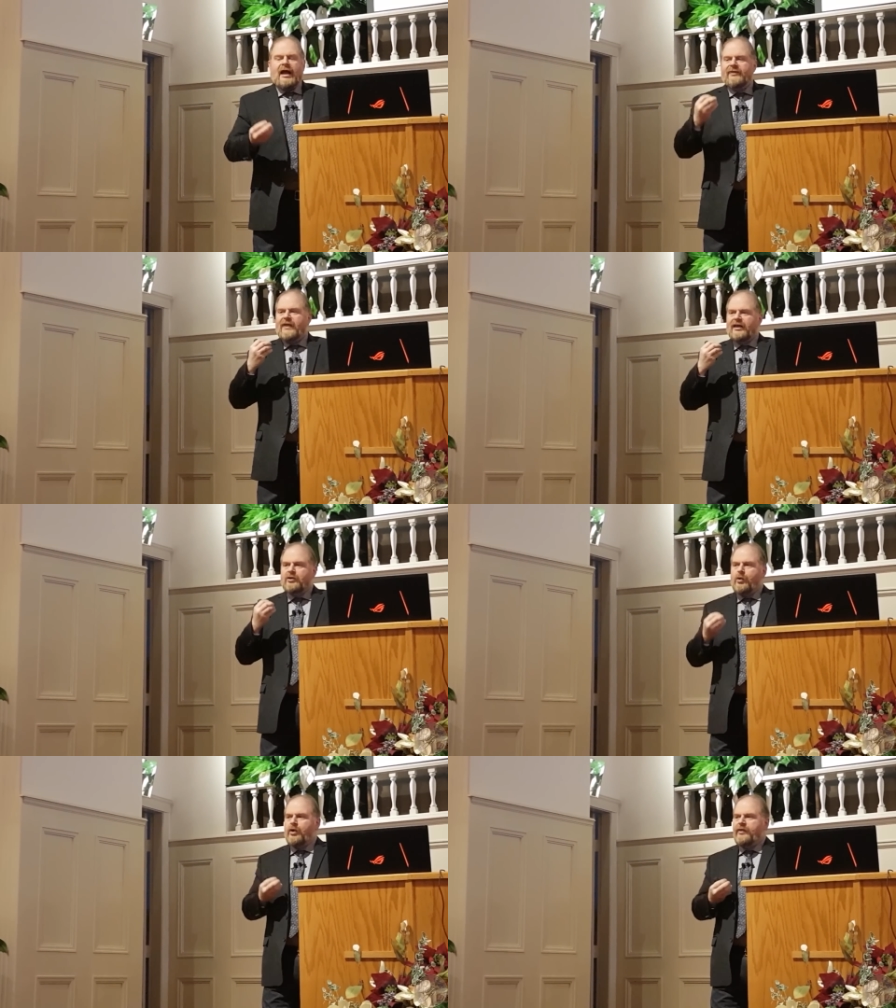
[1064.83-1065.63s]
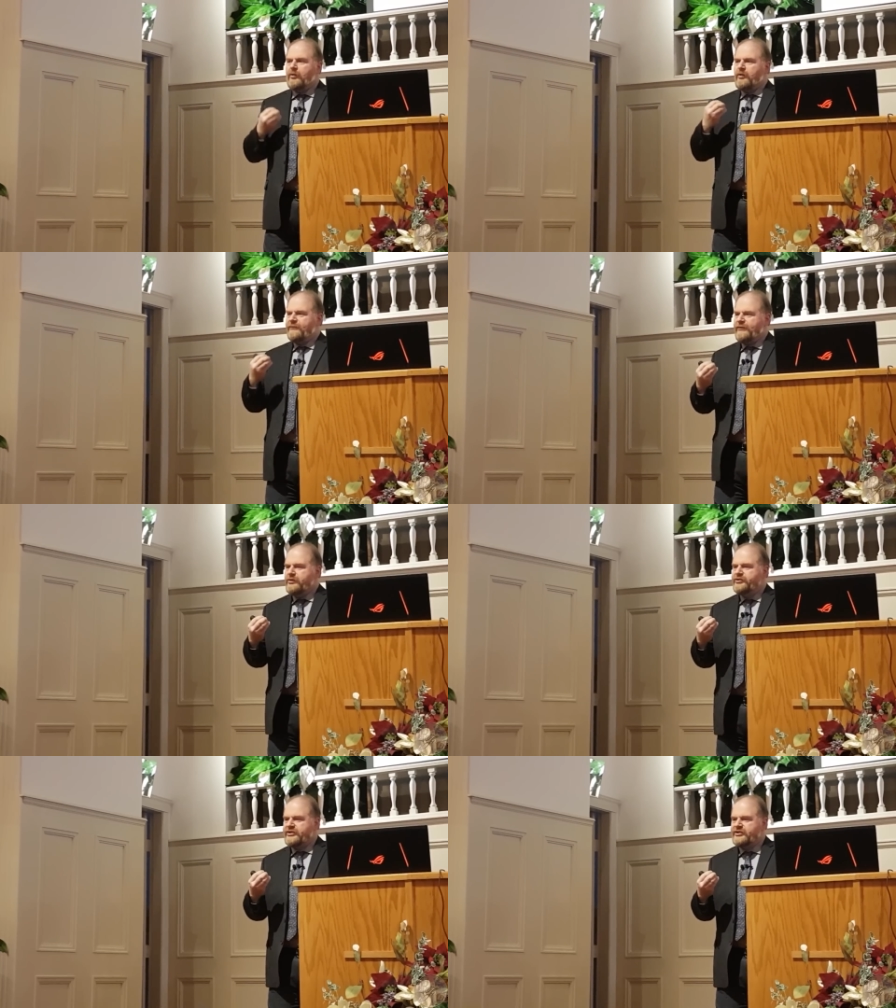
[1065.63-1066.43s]
And that core that
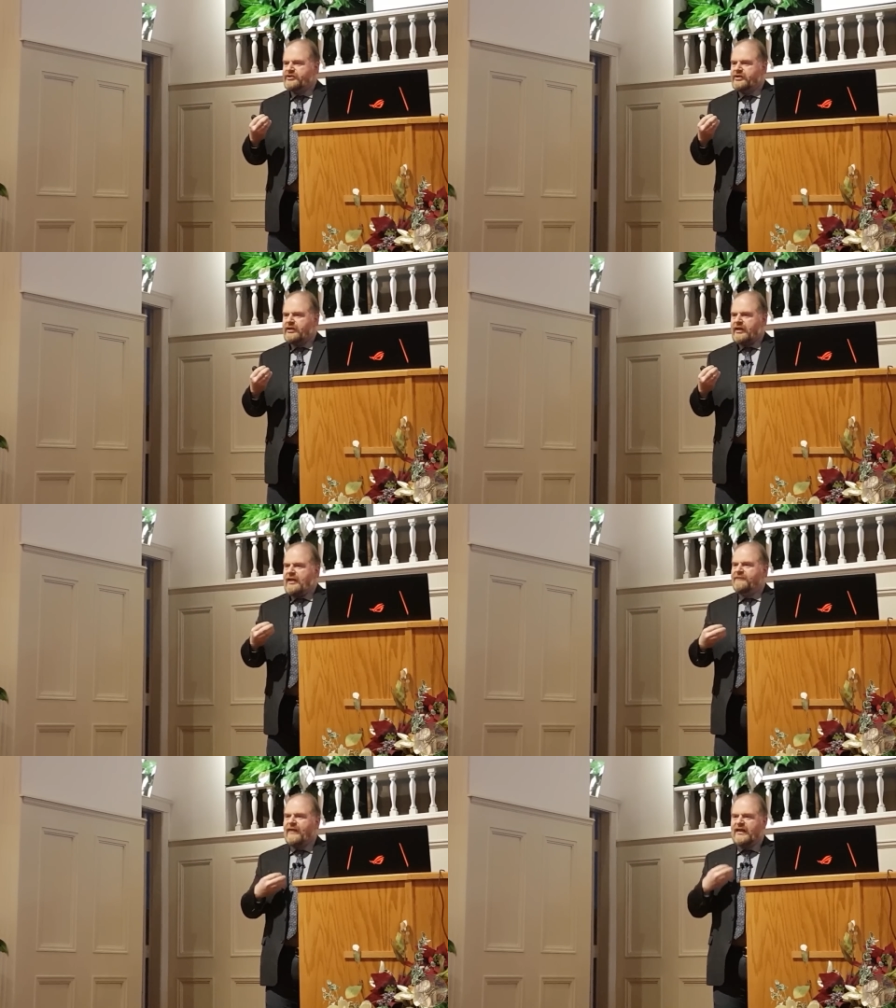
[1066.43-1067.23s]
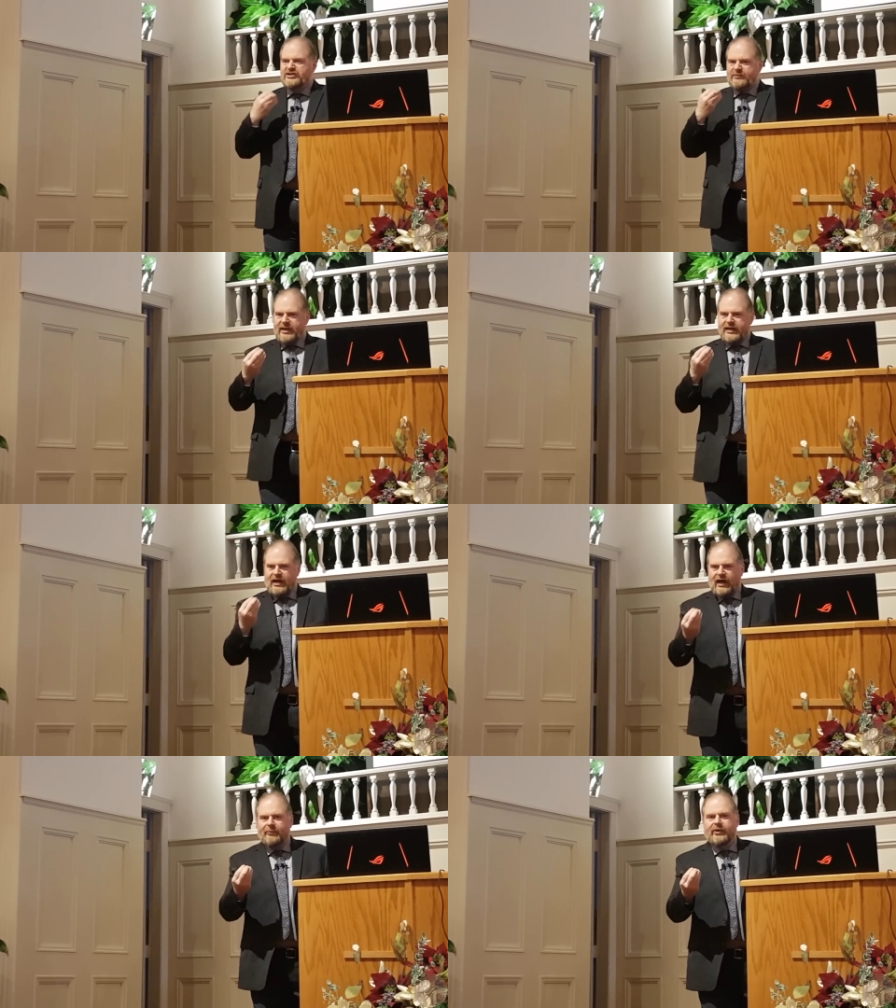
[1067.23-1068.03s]
refuses if they speak
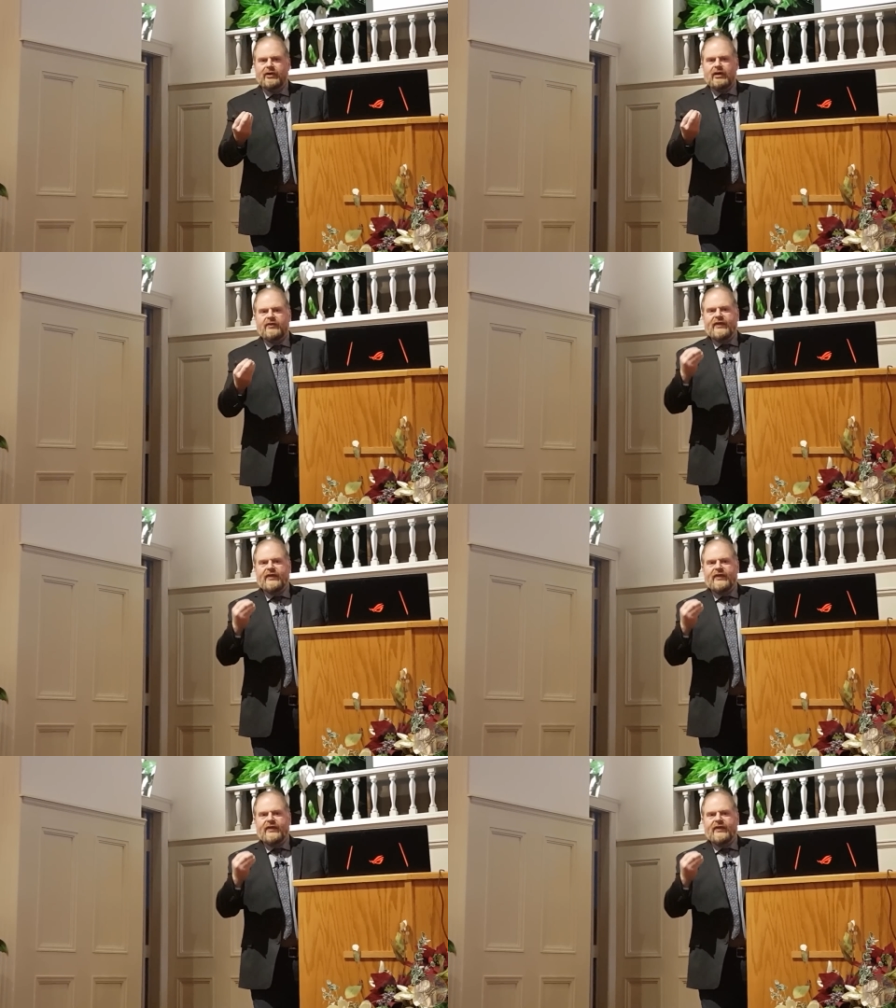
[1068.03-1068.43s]
up,